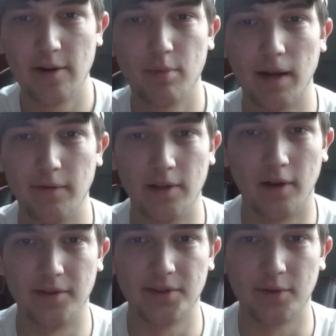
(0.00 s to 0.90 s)
prevalent
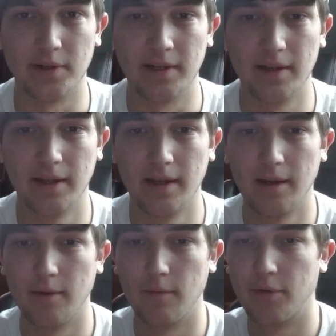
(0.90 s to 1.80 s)
on screen
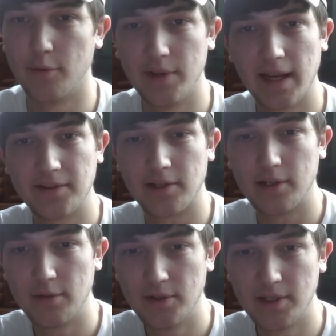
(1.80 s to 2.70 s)
through the
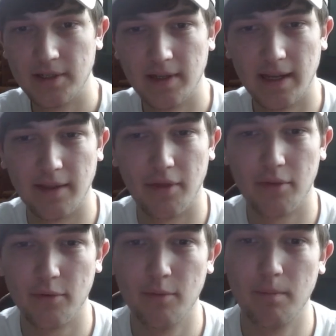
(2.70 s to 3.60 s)
execution and
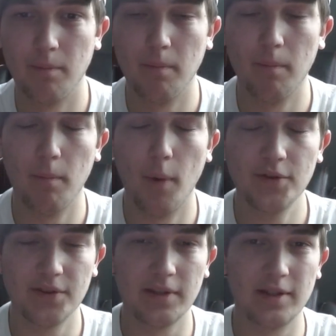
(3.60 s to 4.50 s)
through
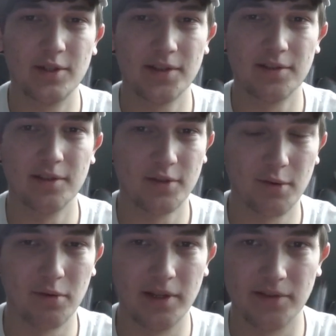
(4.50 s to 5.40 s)
mostly just the
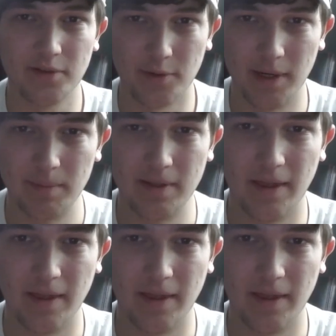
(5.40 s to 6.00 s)
story and script.